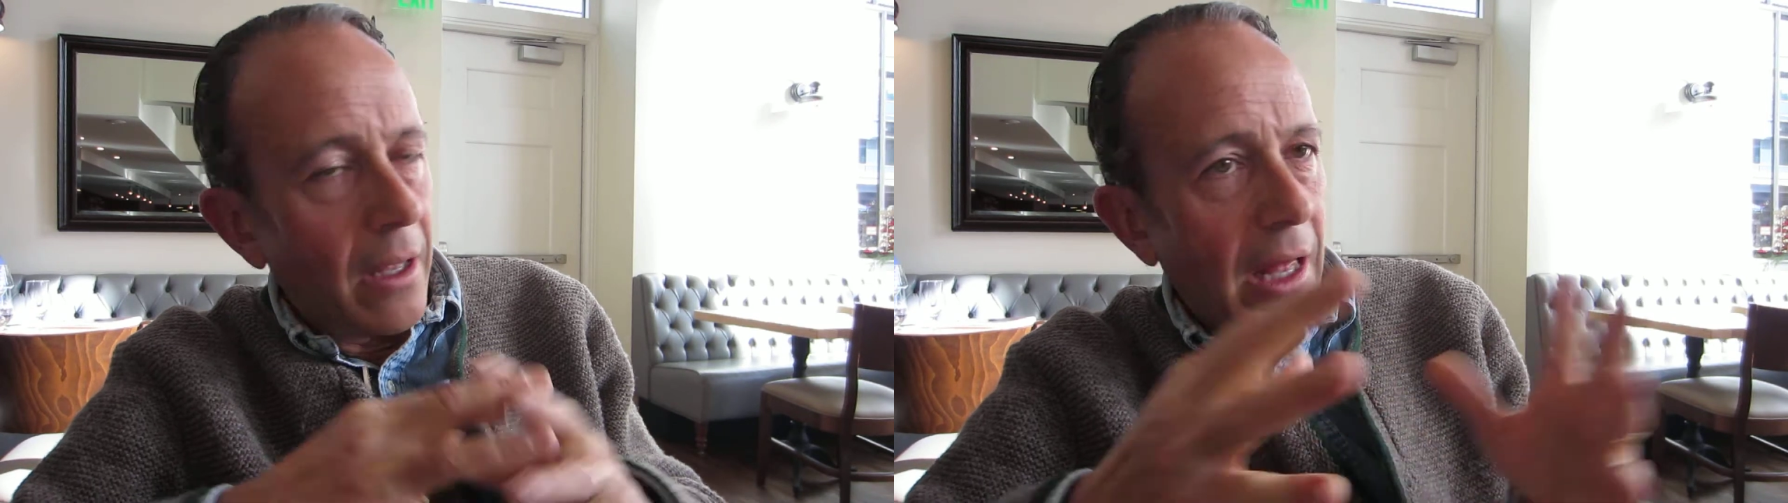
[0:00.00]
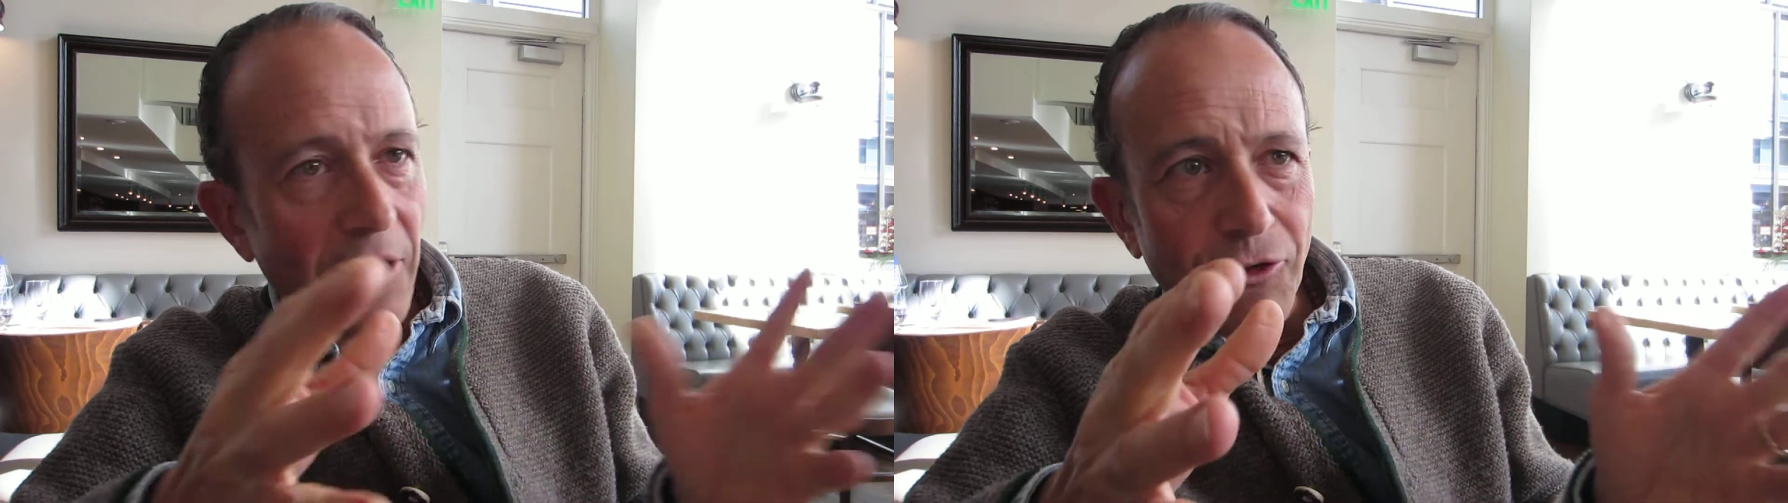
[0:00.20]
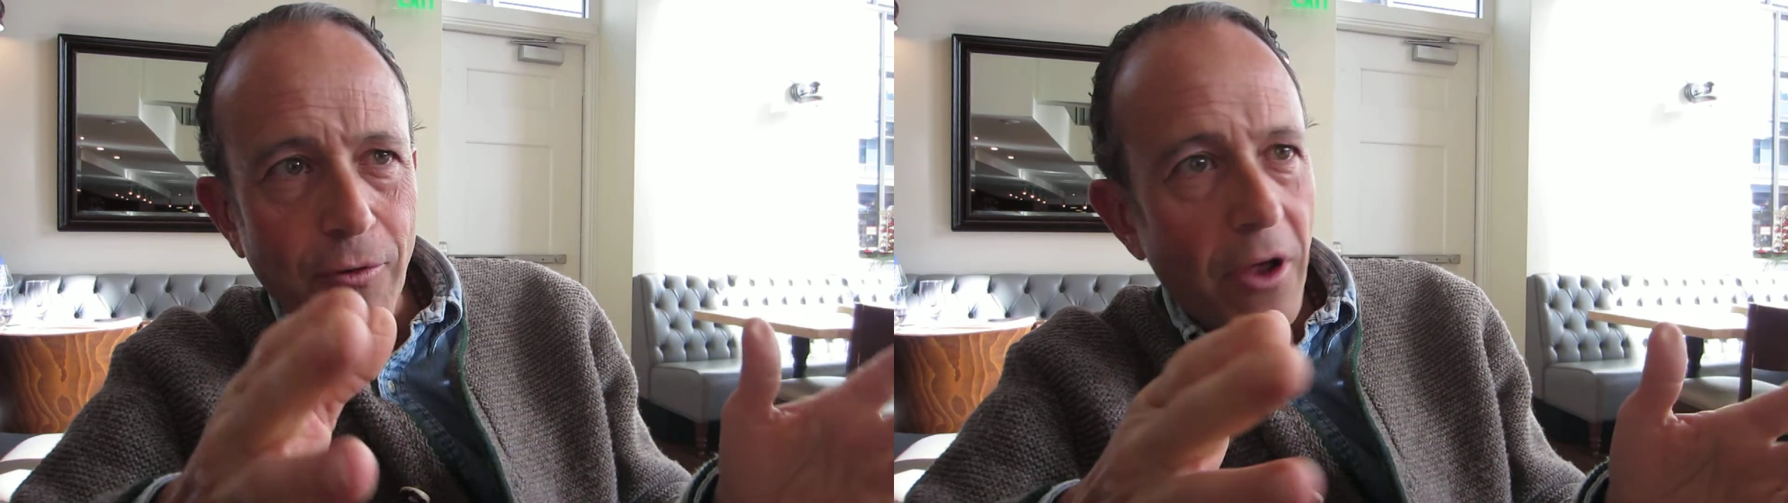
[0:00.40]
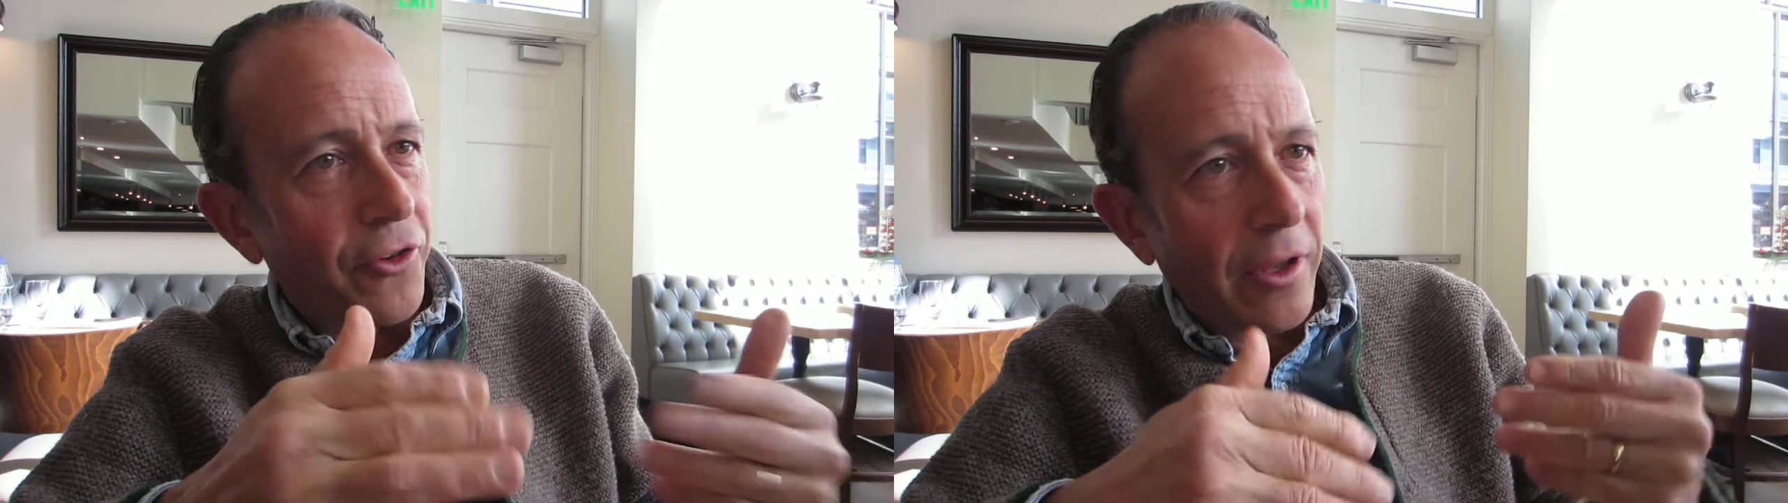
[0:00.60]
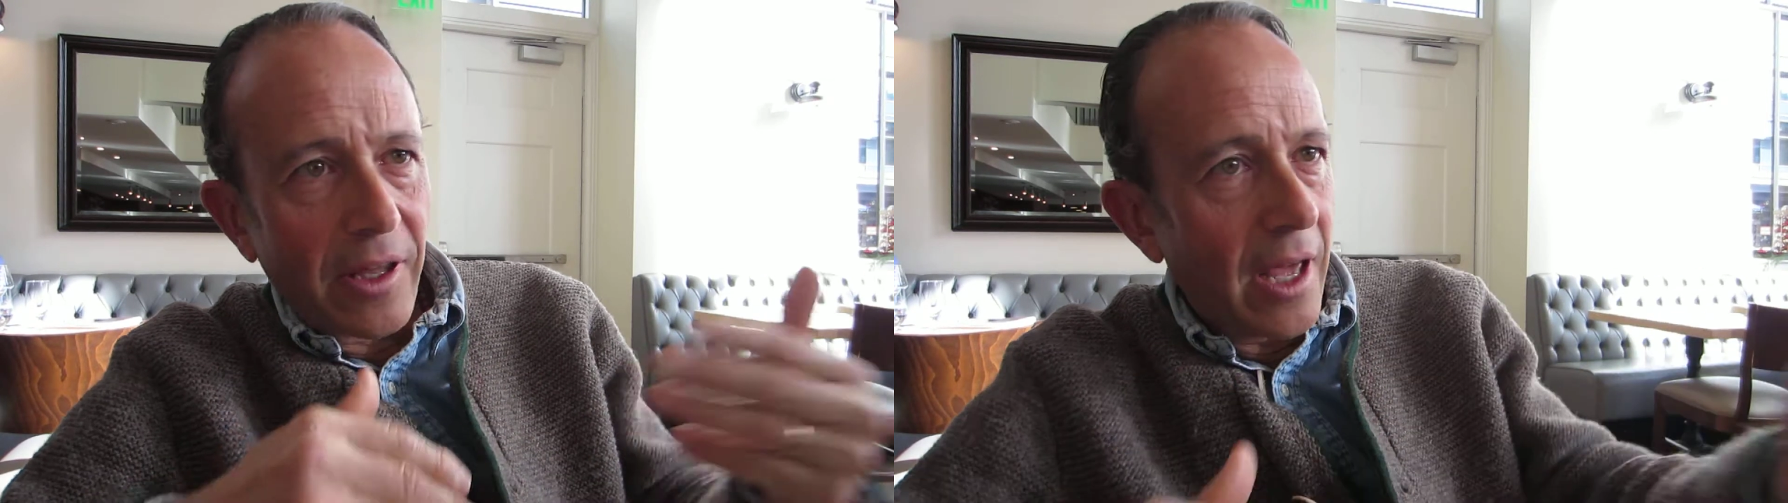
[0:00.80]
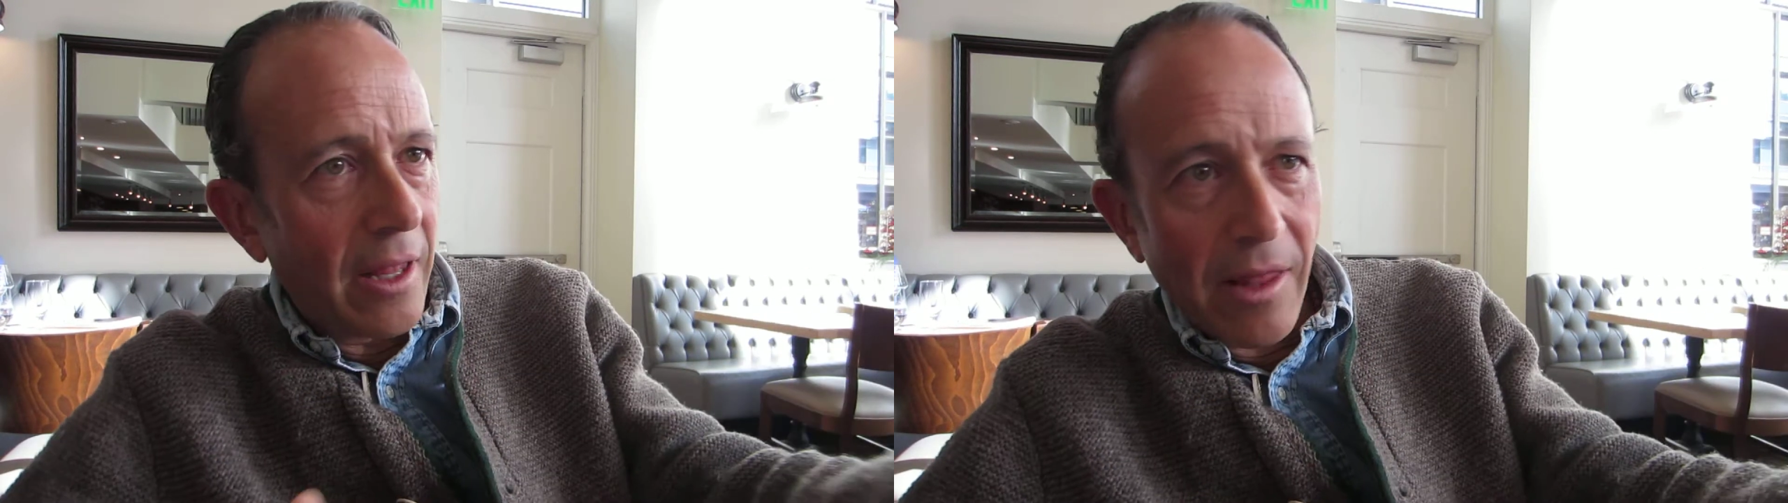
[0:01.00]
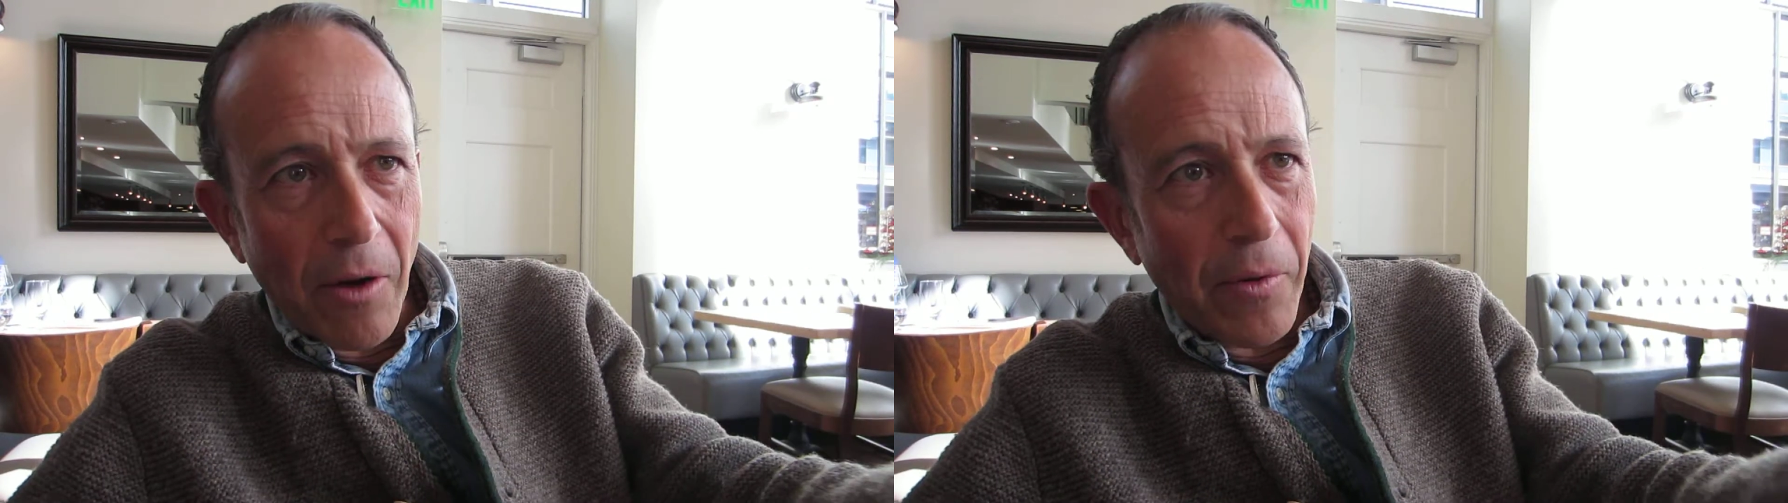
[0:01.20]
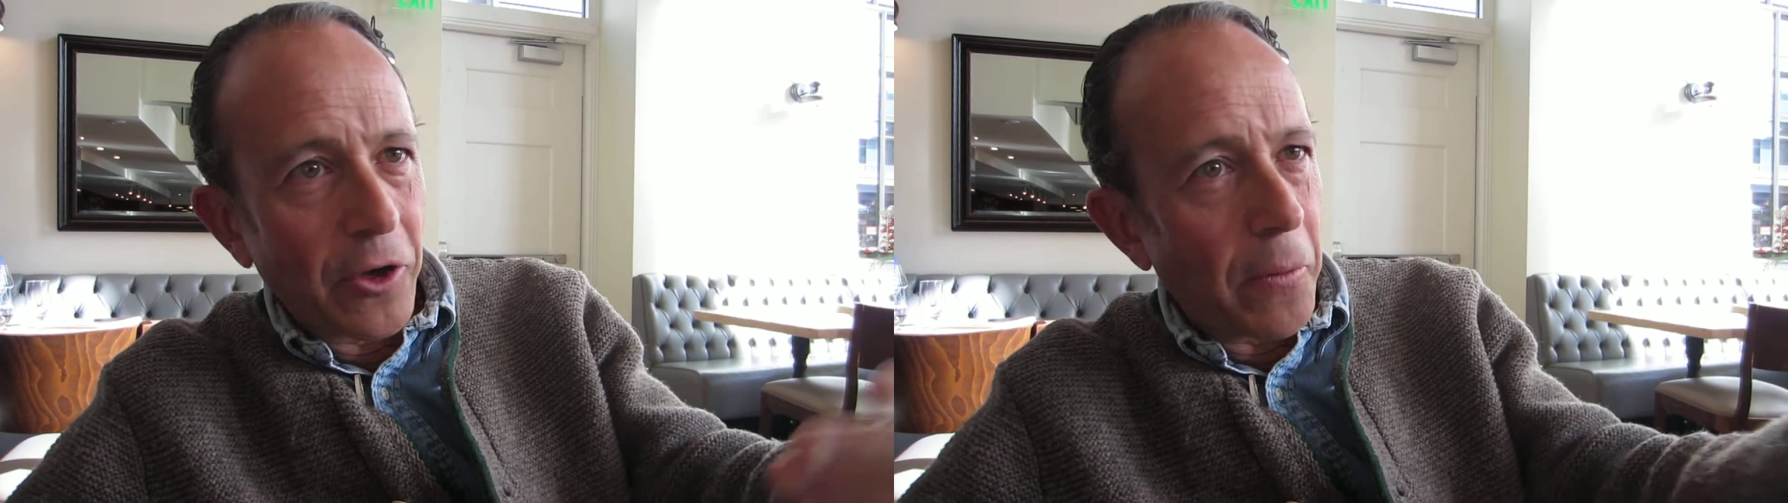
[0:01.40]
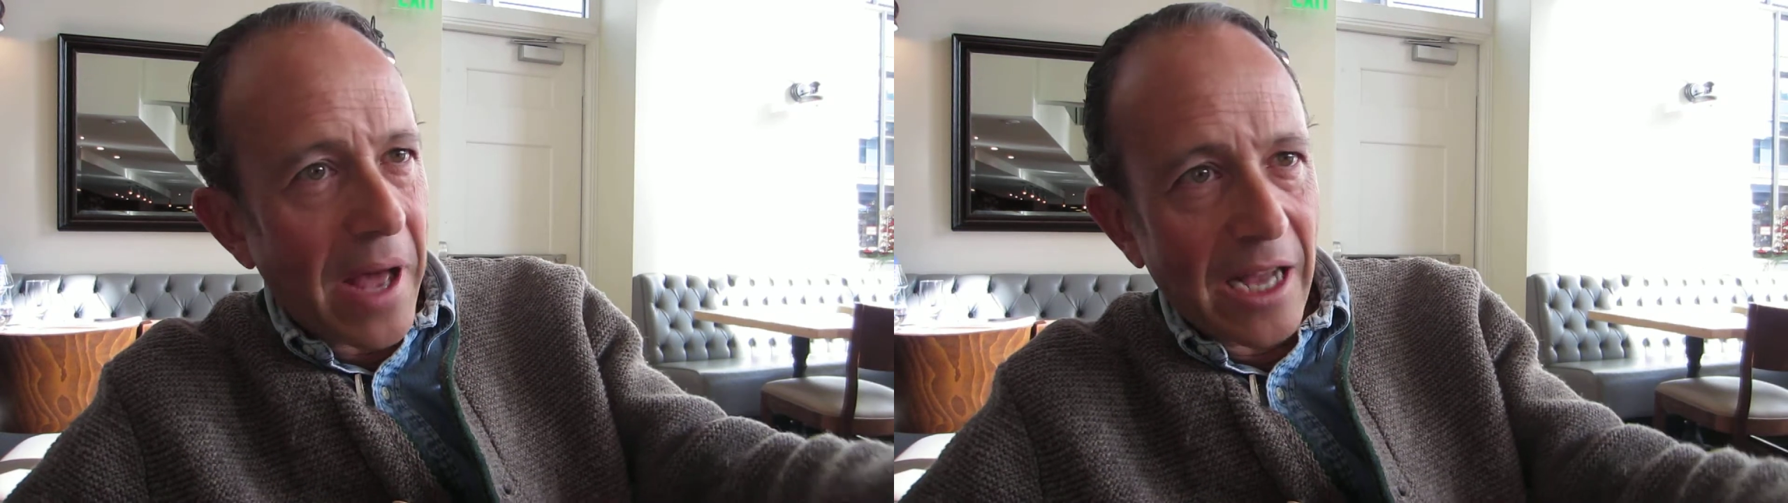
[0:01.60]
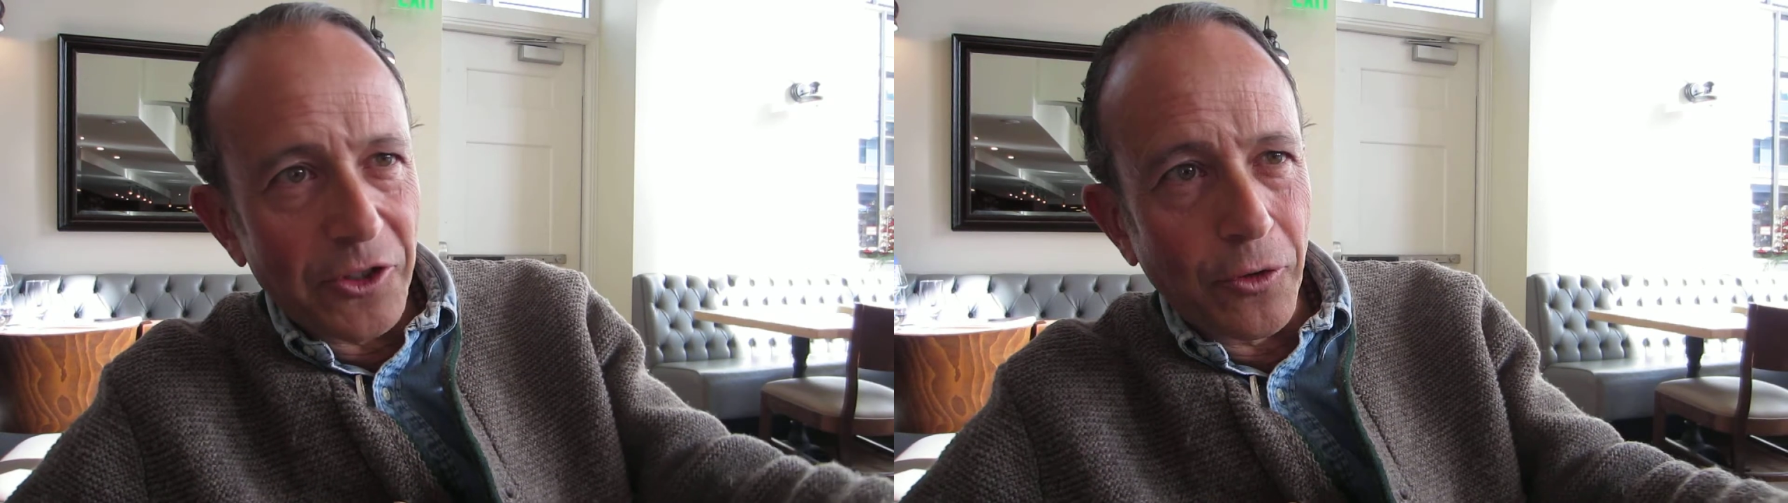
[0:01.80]
And trust, again, there we go
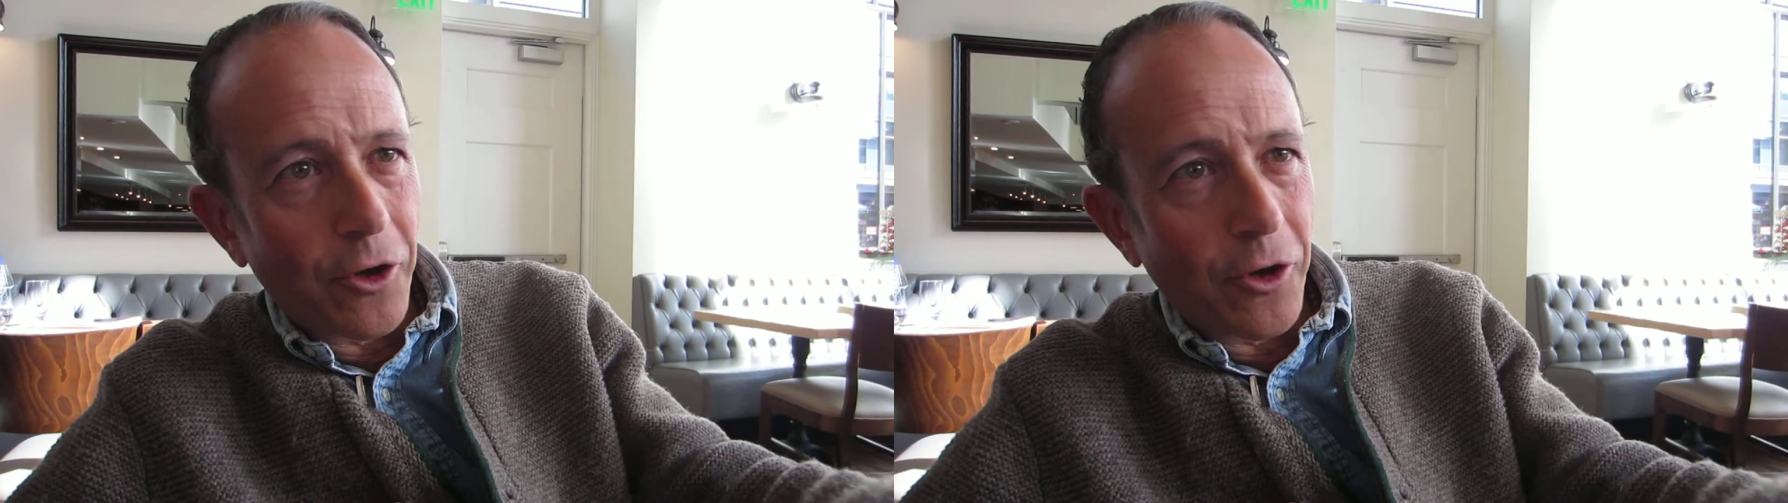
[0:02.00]
back to